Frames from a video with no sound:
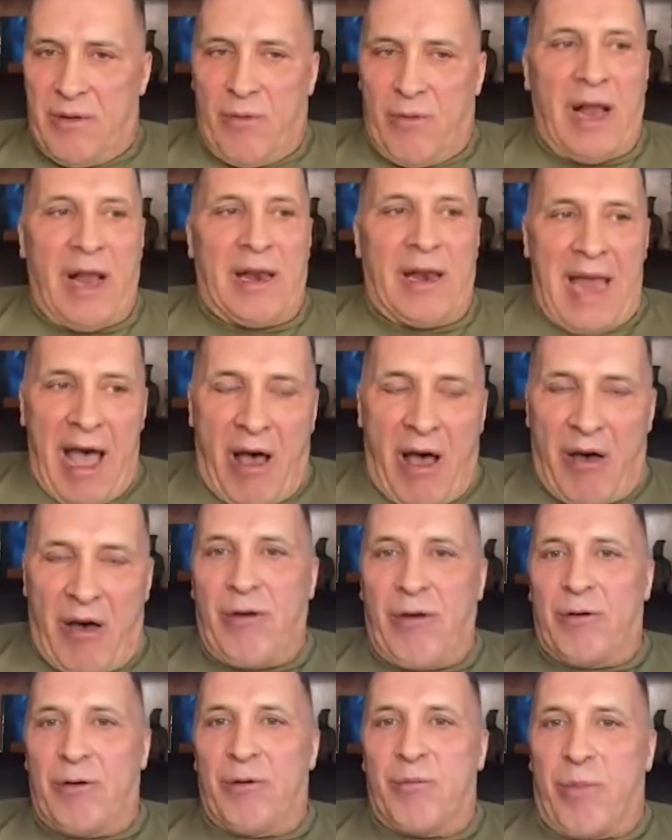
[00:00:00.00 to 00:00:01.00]
Well,
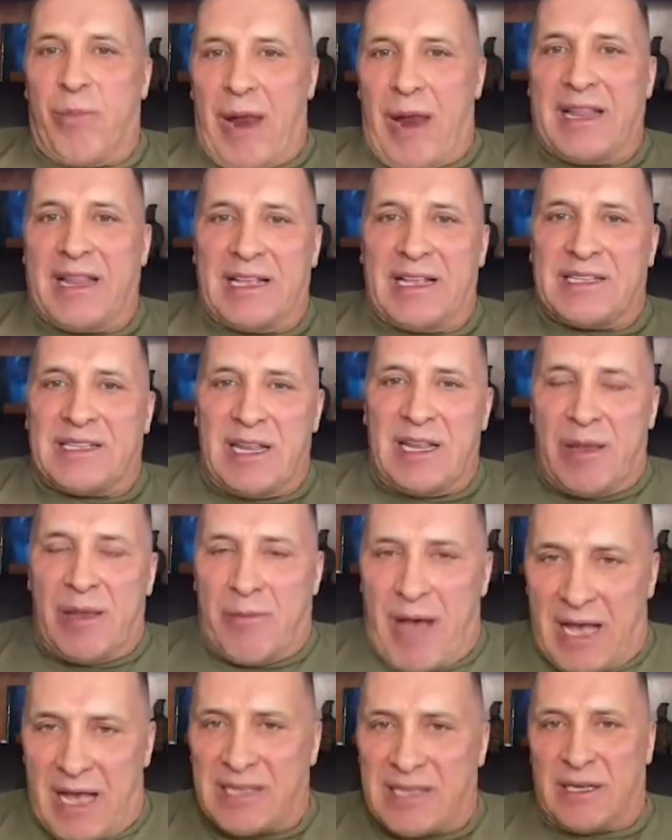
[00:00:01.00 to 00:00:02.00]
now blood is in the
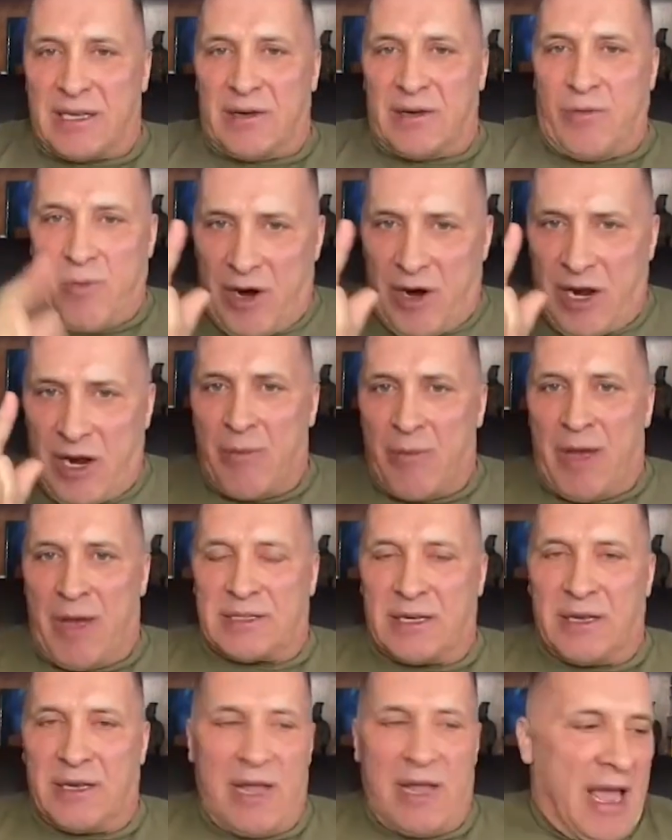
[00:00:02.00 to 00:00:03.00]
muscle, working
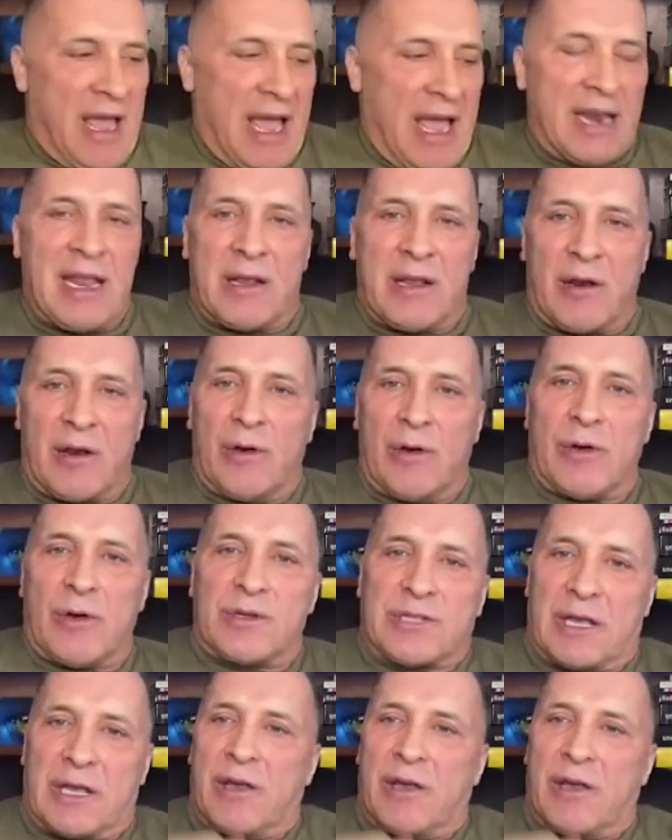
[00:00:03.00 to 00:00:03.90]
muscle, and the glucose